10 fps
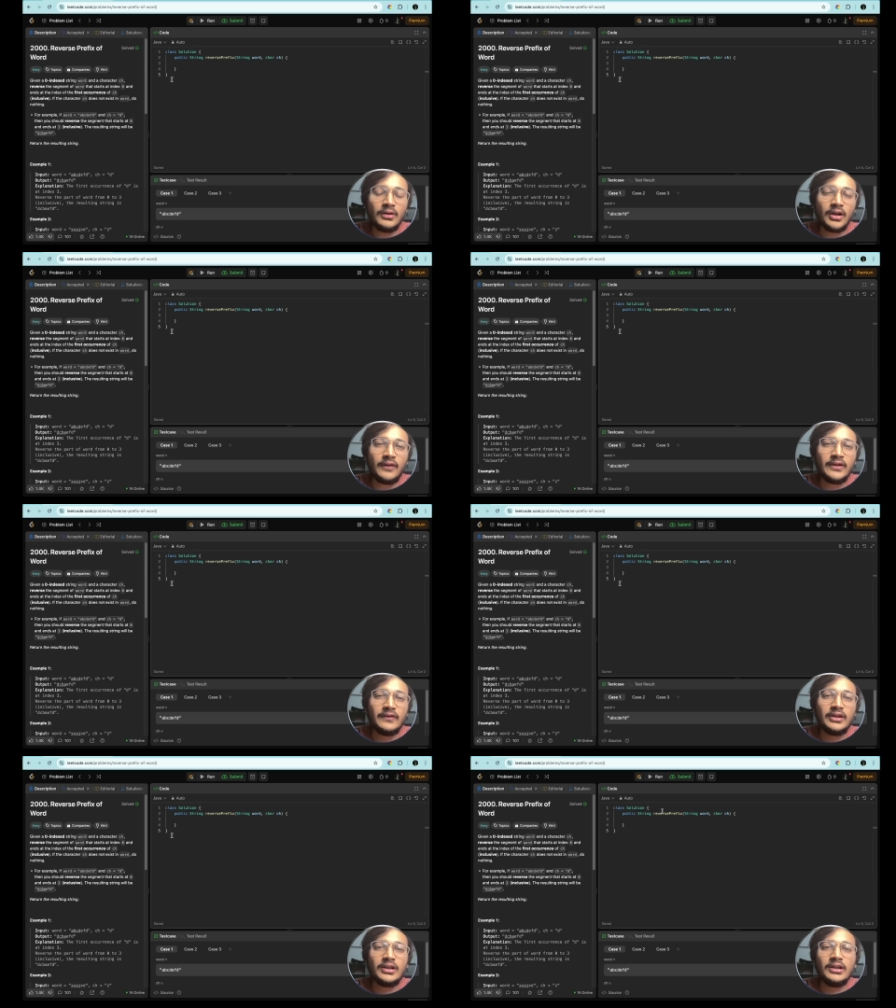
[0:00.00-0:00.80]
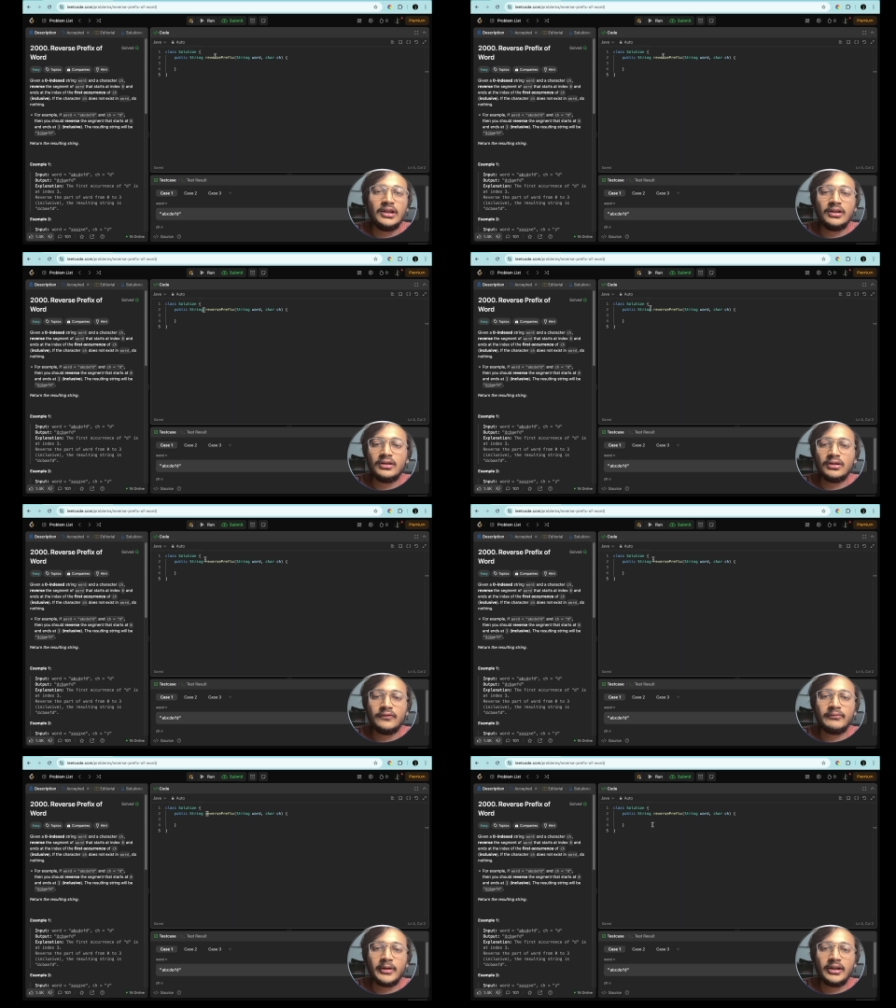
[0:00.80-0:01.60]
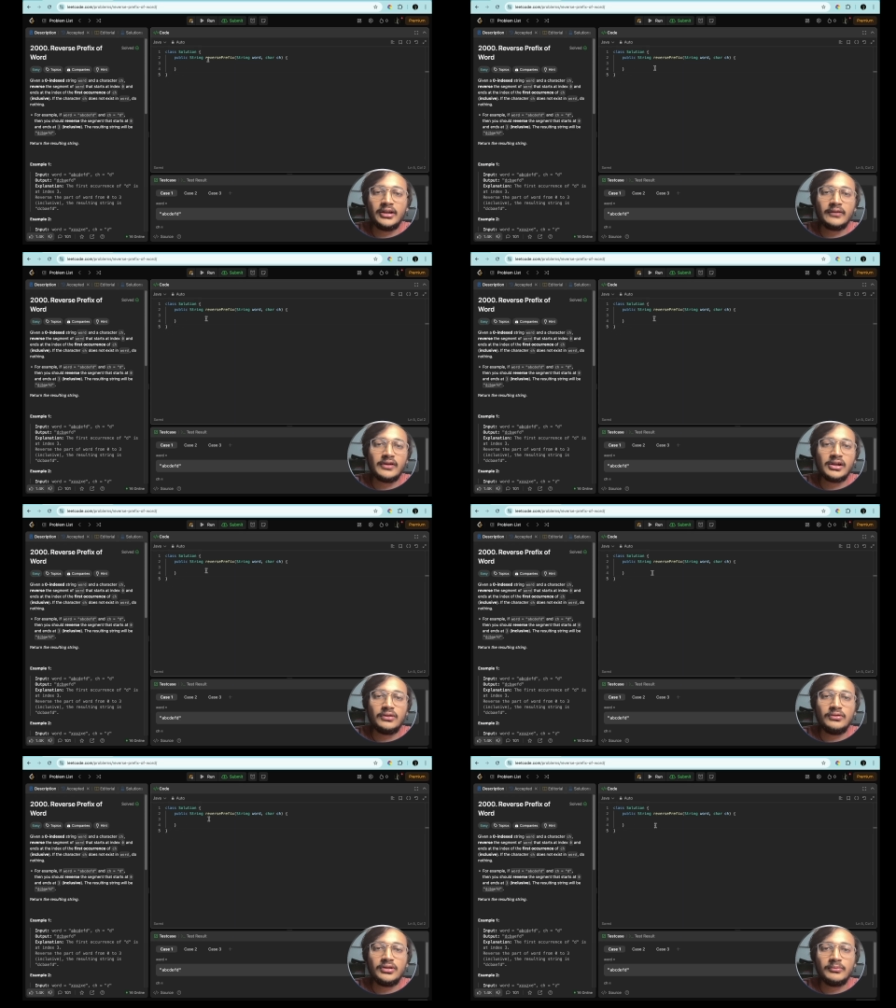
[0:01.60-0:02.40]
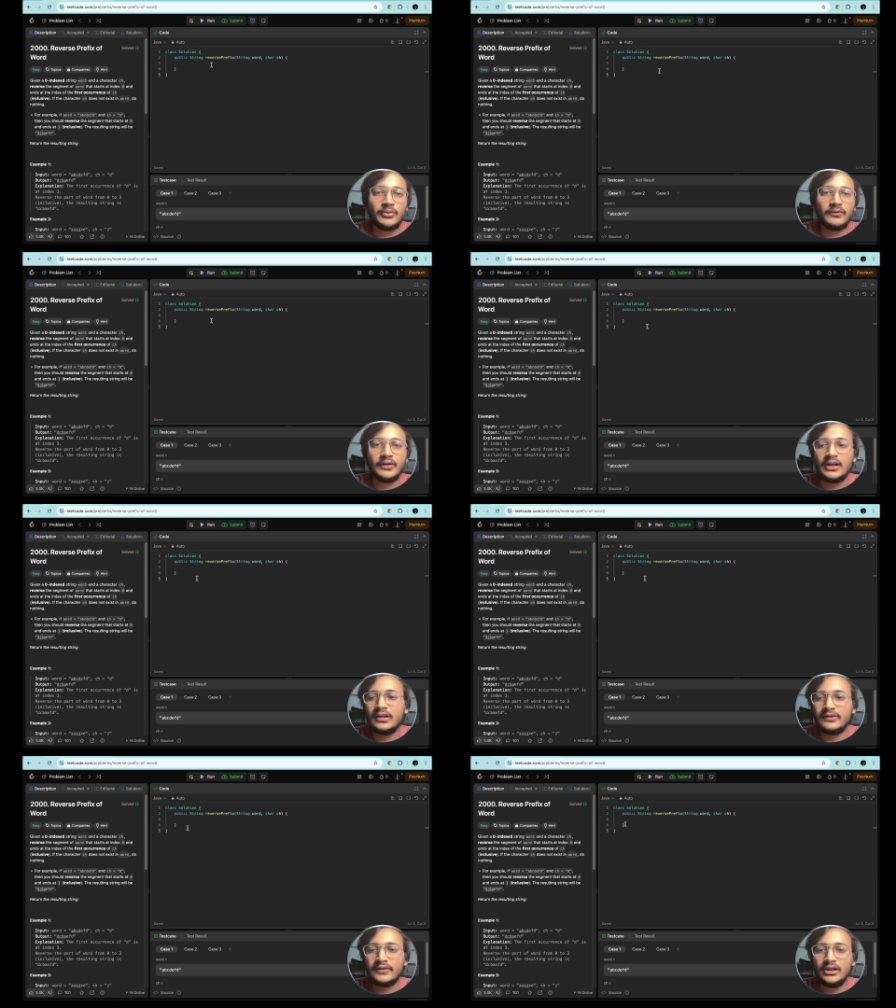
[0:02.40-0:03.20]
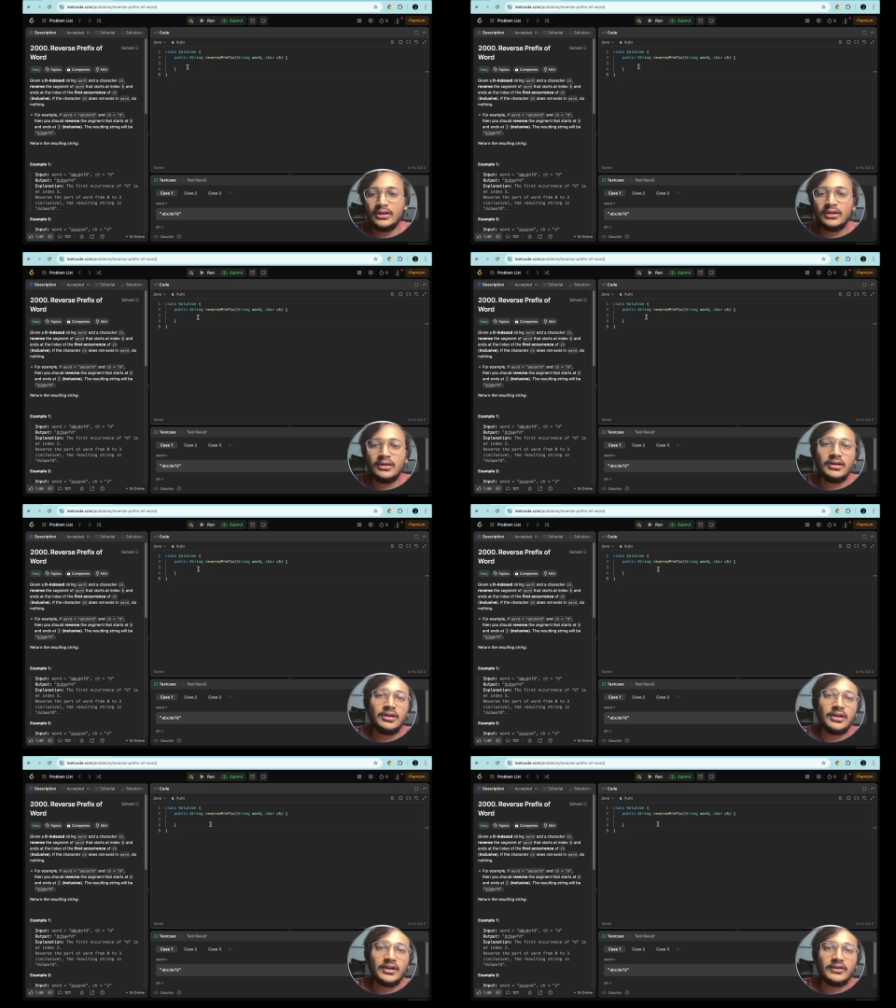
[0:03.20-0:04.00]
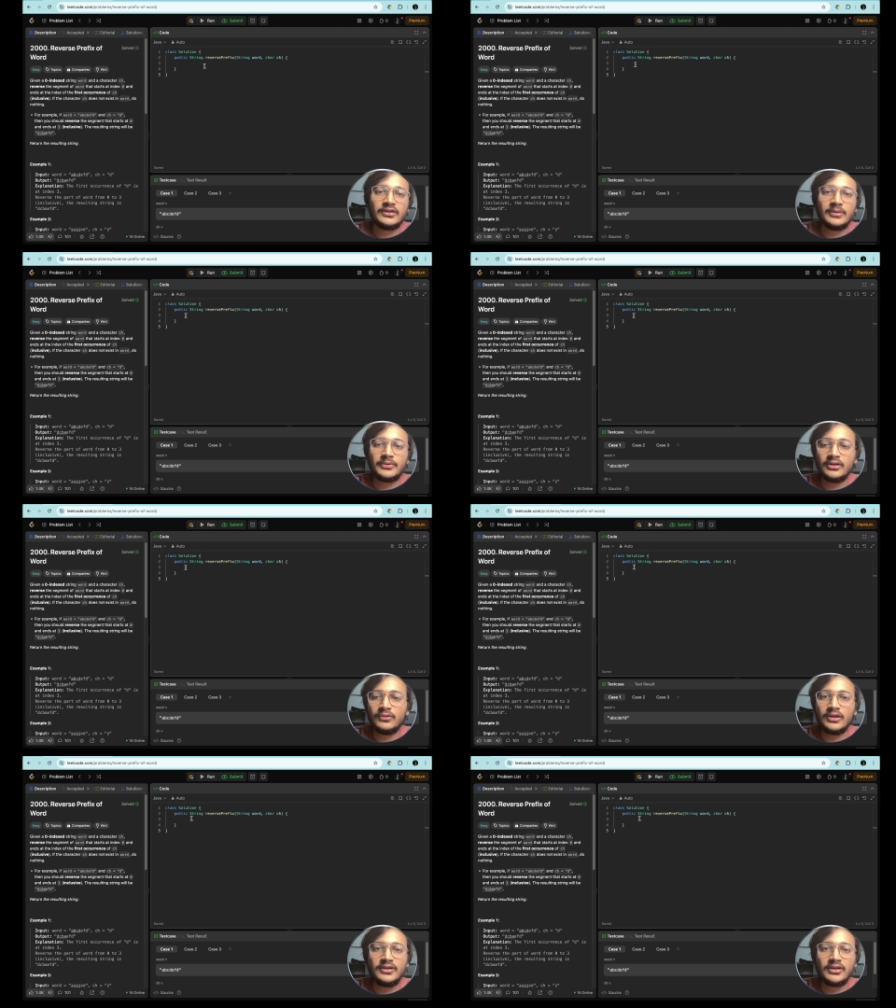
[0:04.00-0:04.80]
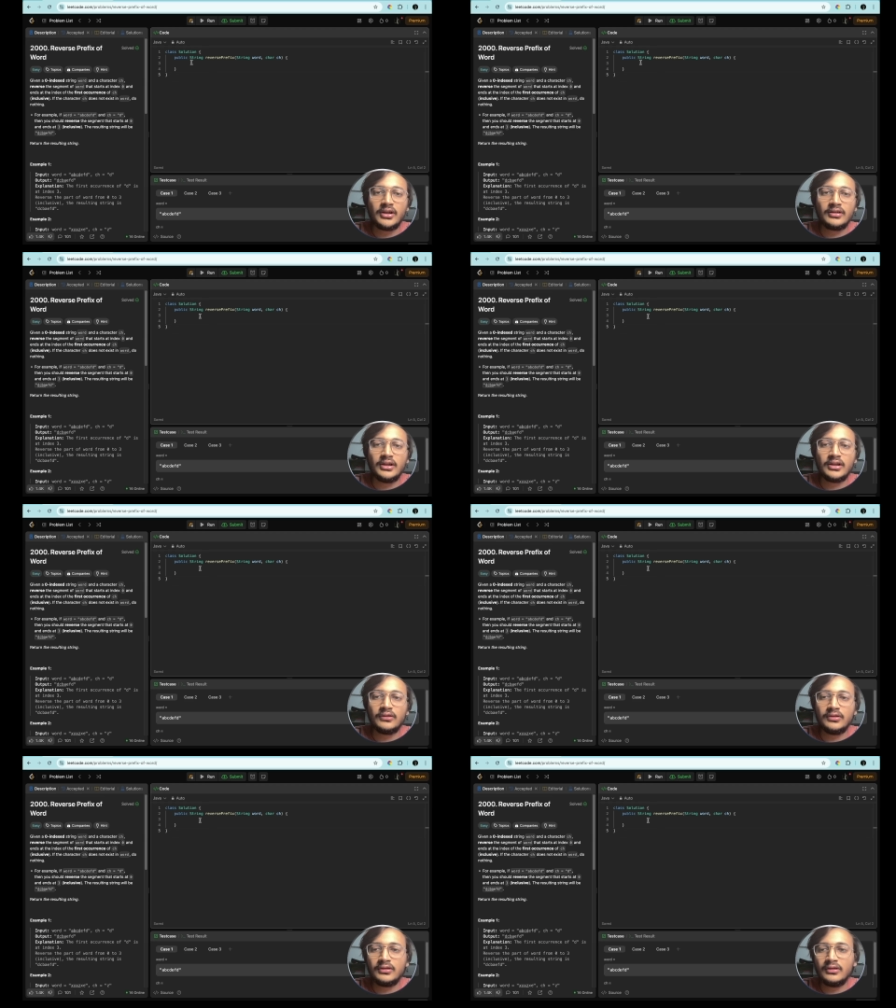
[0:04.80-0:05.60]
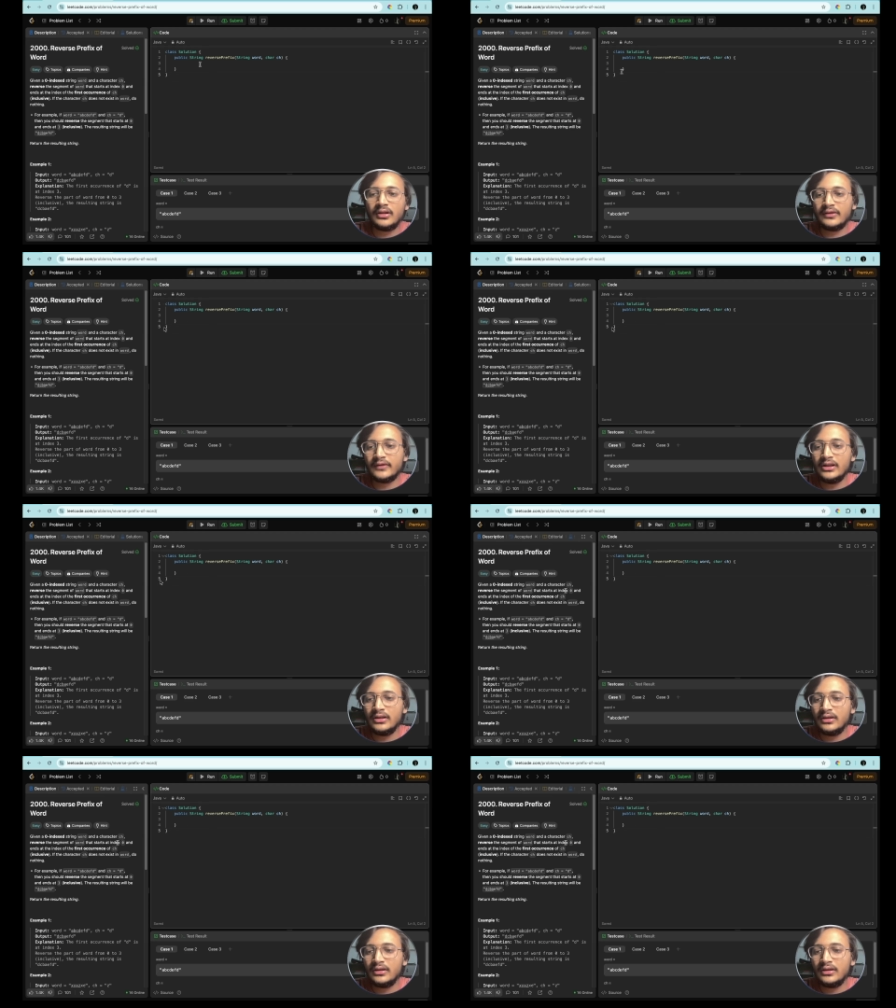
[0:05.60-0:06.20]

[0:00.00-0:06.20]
have given the link of my GitHub account profile as well in the description. You can check that out as well,